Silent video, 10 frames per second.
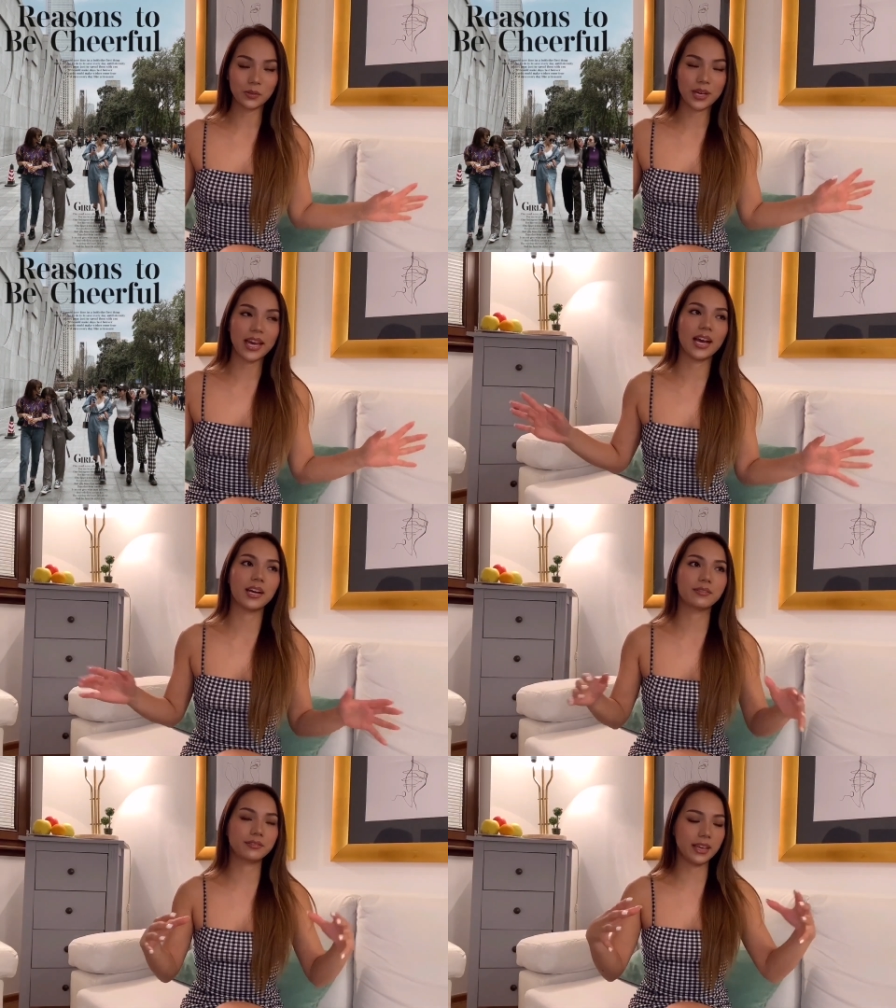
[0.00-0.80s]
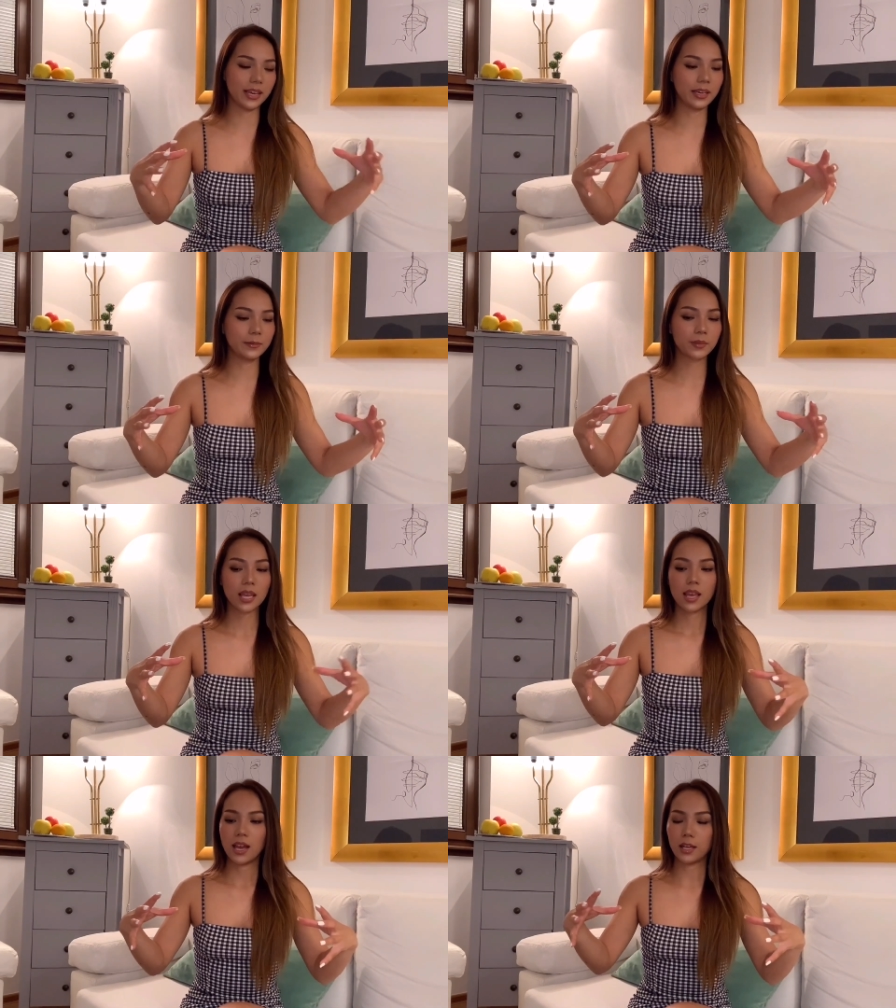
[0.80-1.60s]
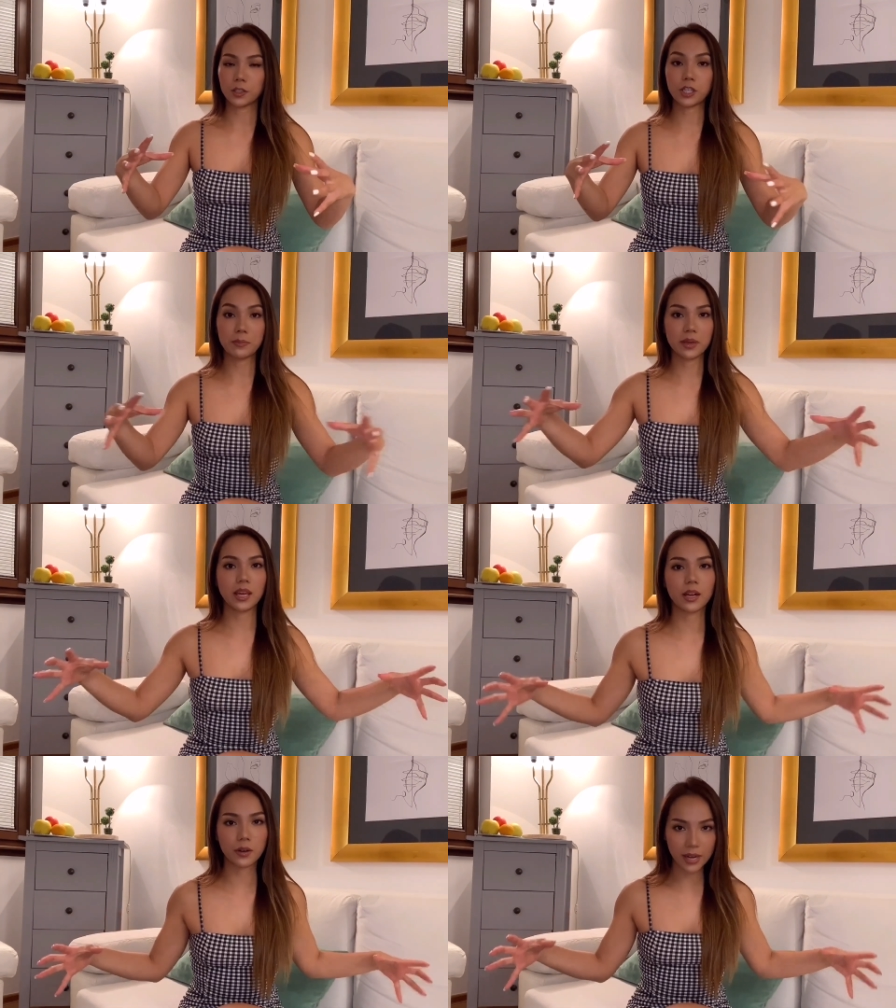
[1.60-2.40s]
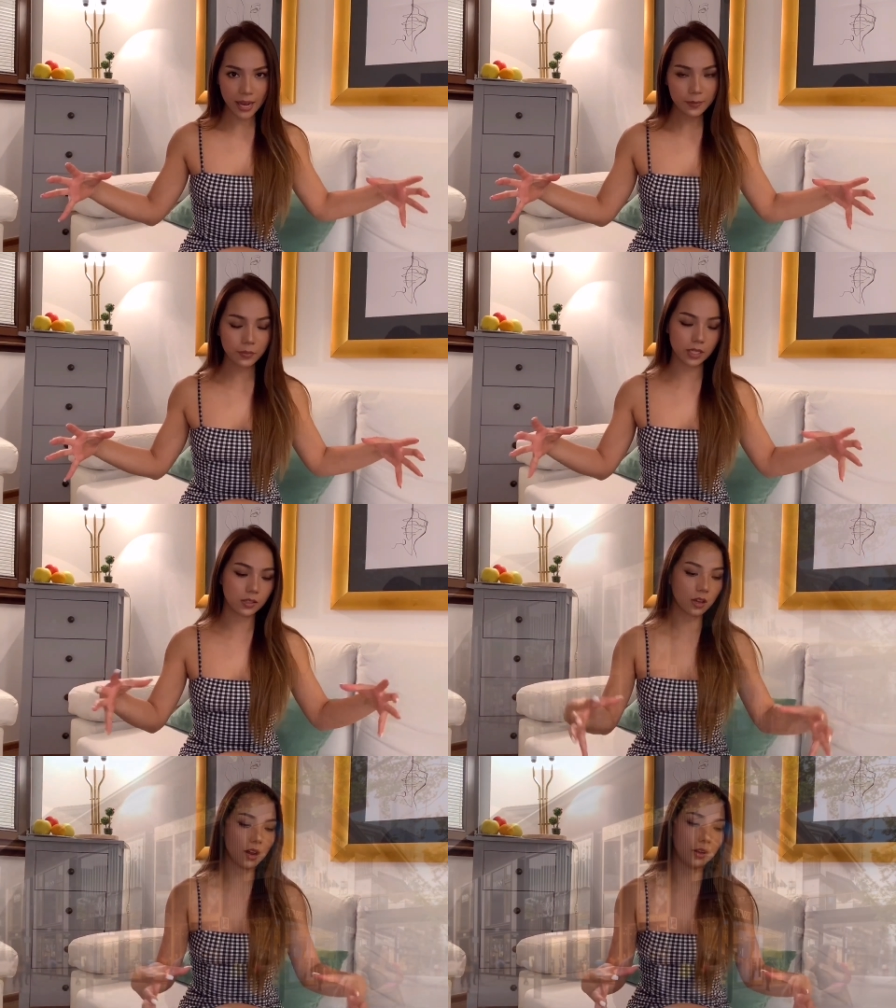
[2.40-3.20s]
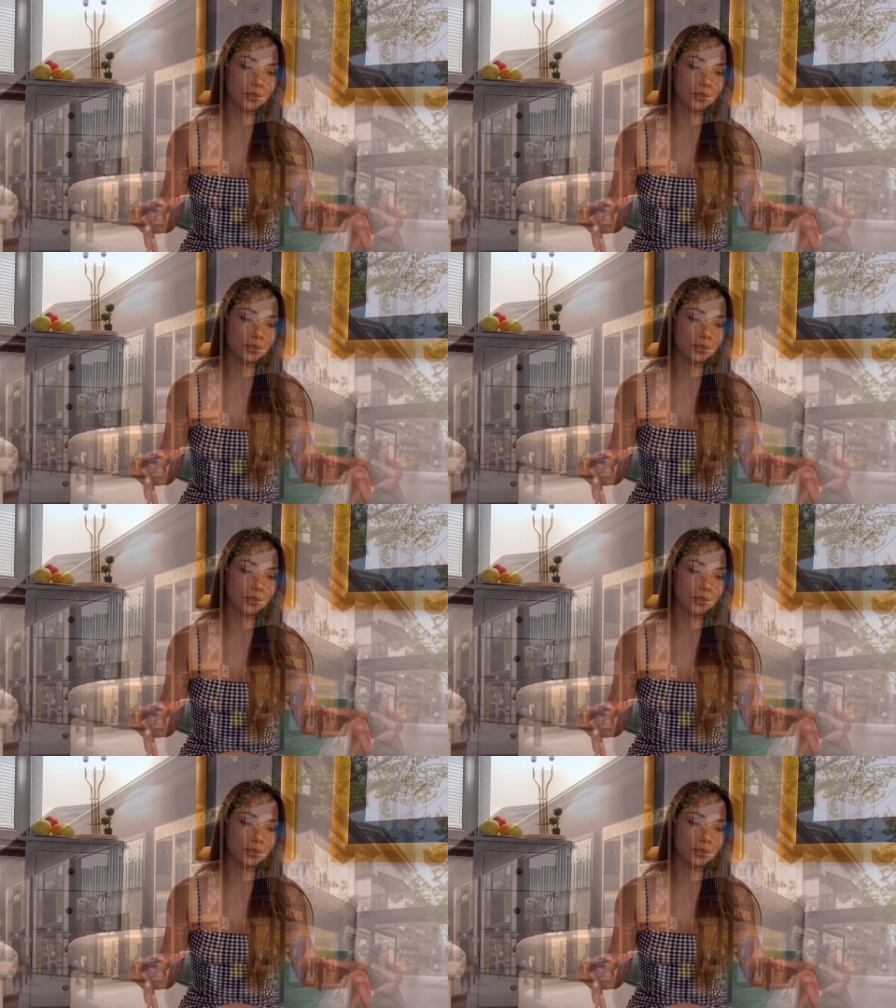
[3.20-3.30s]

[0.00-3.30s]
We have a, a shopping area, it's called